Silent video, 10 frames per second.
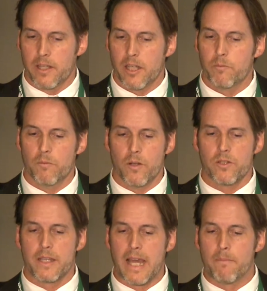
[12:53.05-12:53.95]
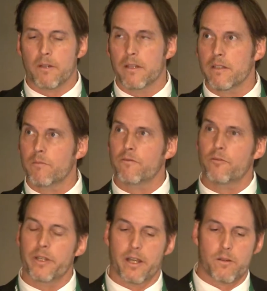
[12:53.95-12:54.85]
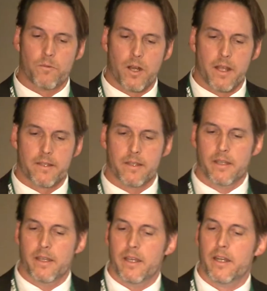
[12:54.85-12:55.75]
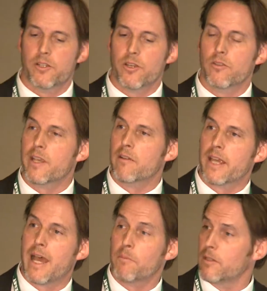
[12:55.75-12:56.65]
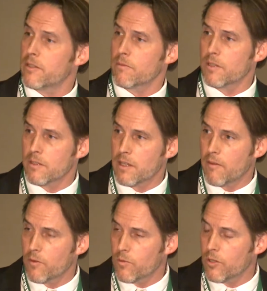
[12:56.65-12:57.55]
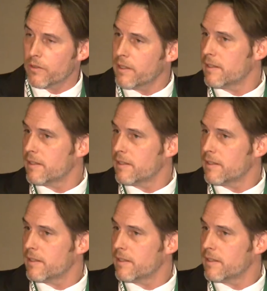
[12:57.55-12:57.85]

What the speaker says: it promotes capitalism and free enterprise, and it shows how capitalism can save the world.